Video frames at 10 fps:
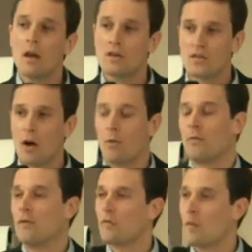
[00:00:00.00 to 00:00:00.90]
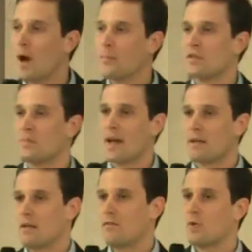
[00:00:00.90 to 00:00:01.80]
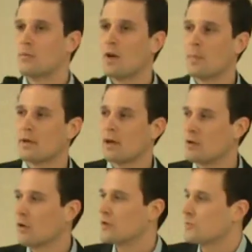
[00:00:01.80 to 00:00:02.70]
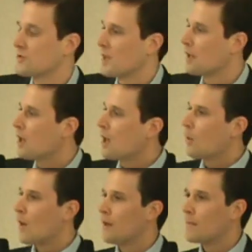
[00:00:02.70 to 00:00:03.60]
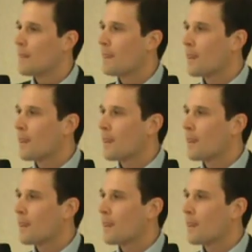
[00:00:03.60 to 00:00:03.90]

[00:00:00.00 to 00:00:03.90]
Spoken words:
So, from our perspective, when we opened our doors, we said, well,